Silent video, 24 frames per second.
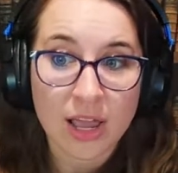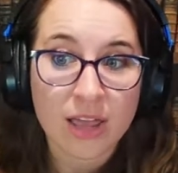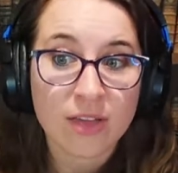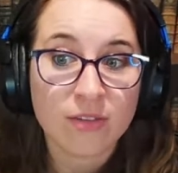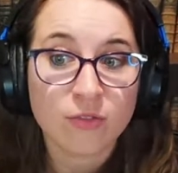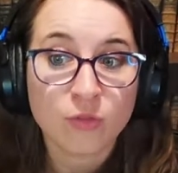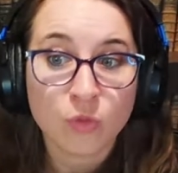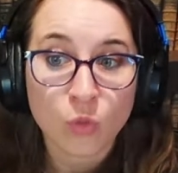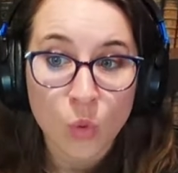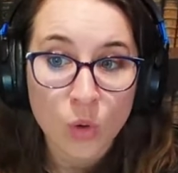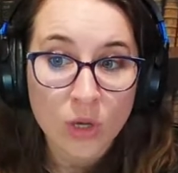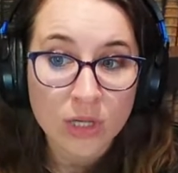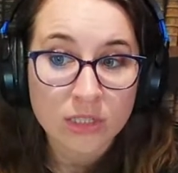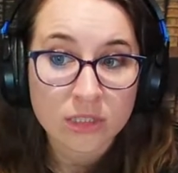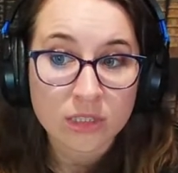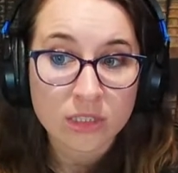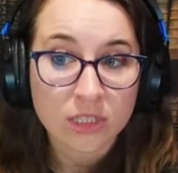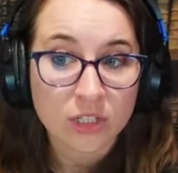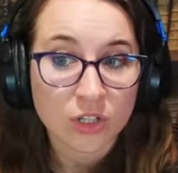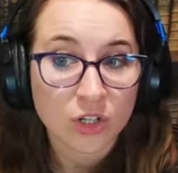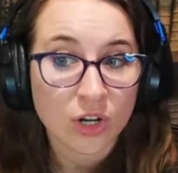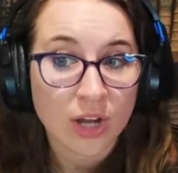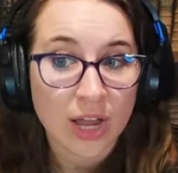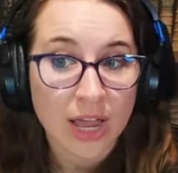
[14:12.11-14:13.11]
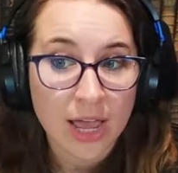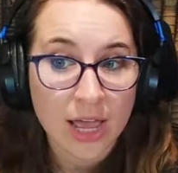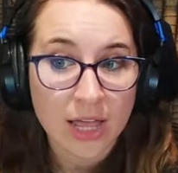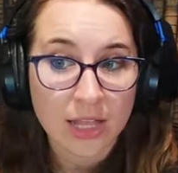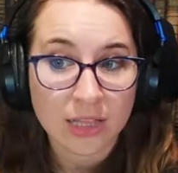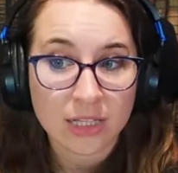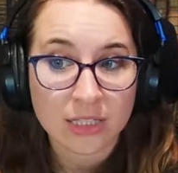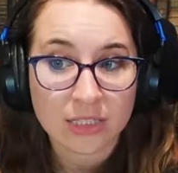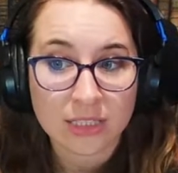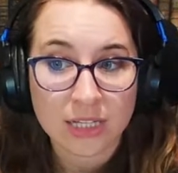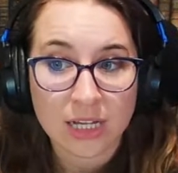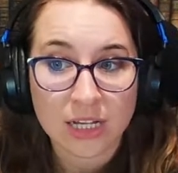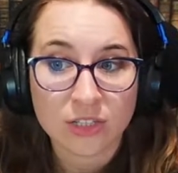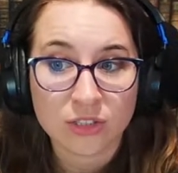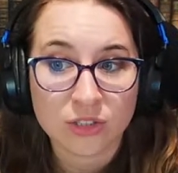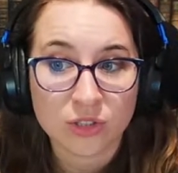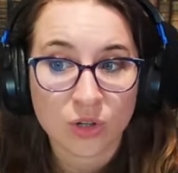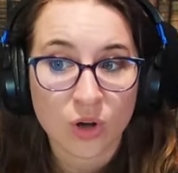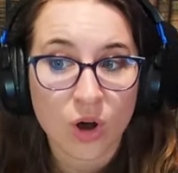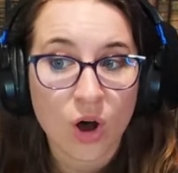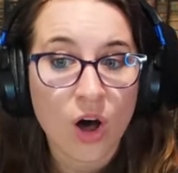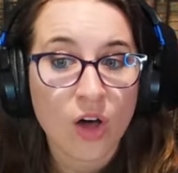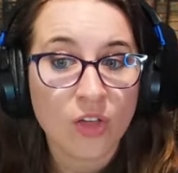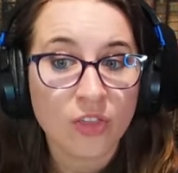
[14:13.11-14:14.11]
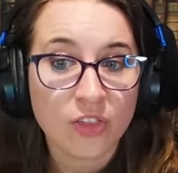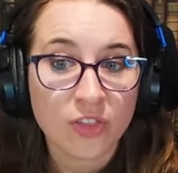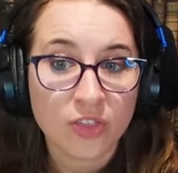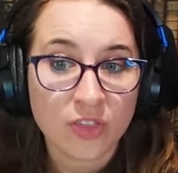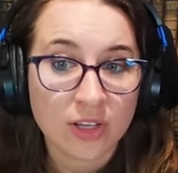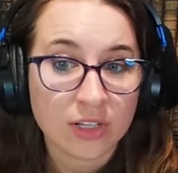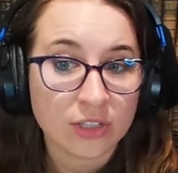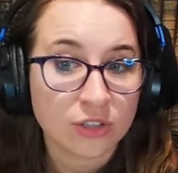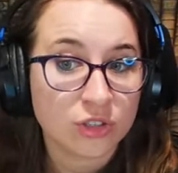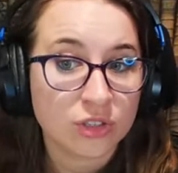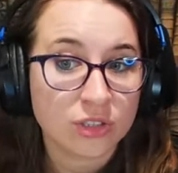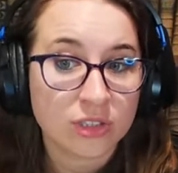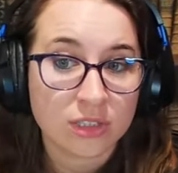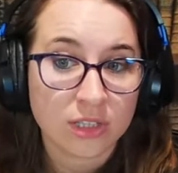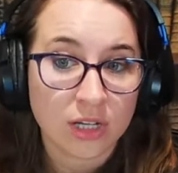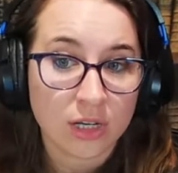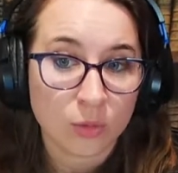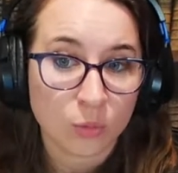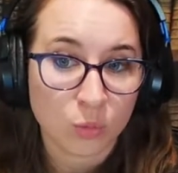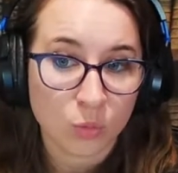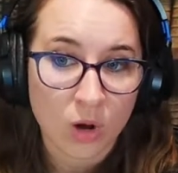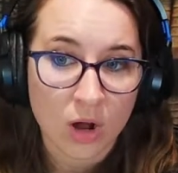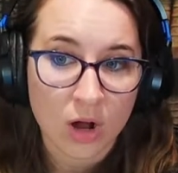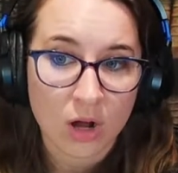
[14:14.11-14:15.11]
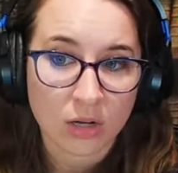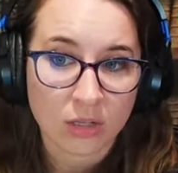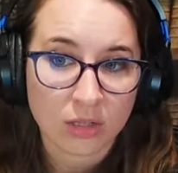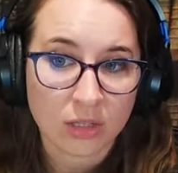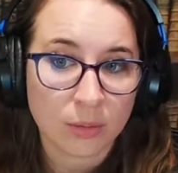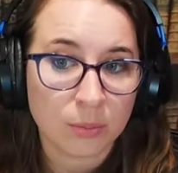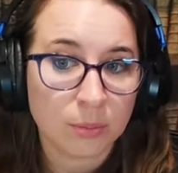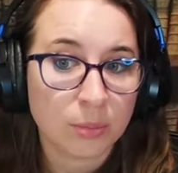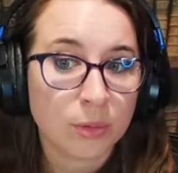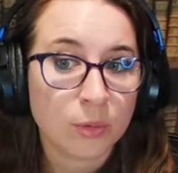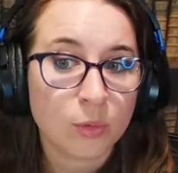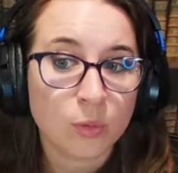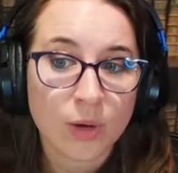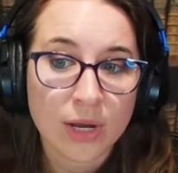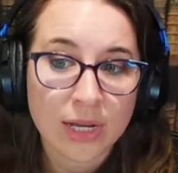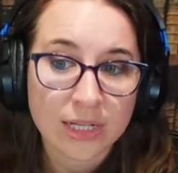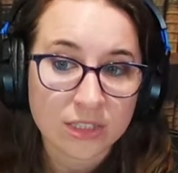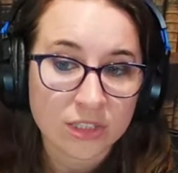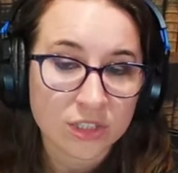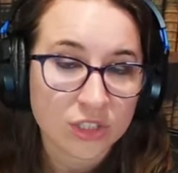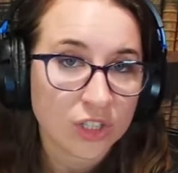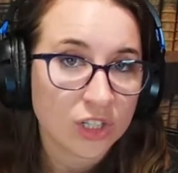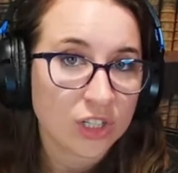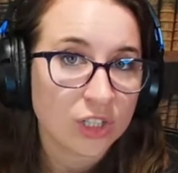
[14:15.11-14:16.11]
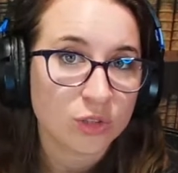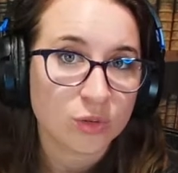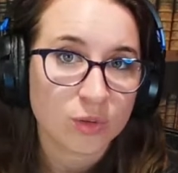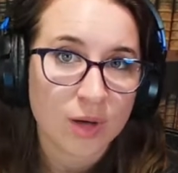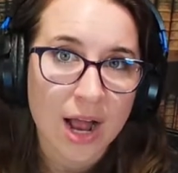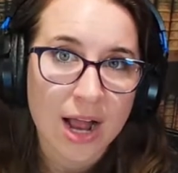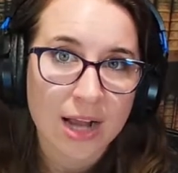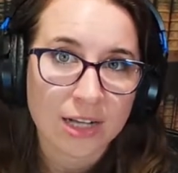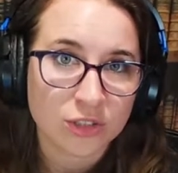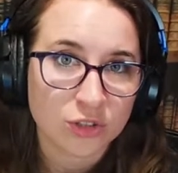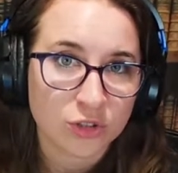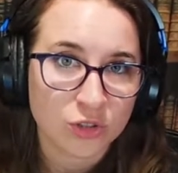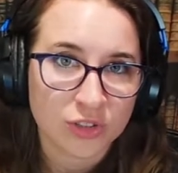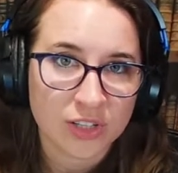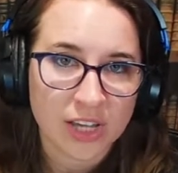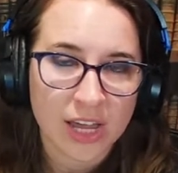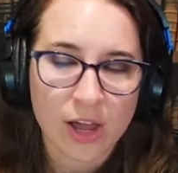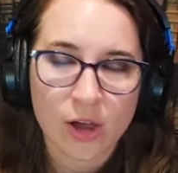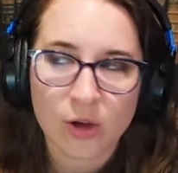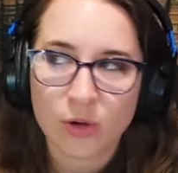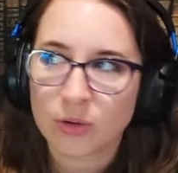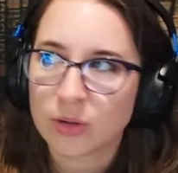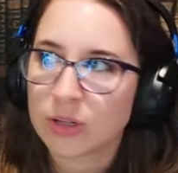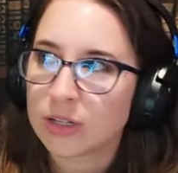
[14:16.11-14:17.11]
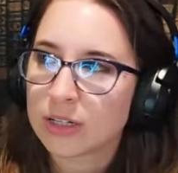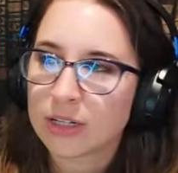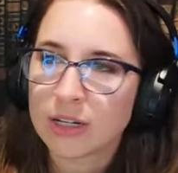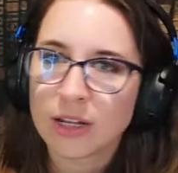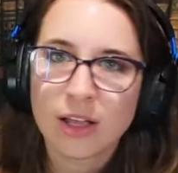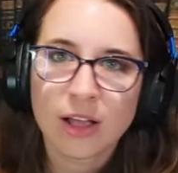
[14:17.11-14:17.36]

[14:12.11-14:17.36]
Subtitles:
a voice in her head that tells her all the things she's done wrong, that berates her, drags her down.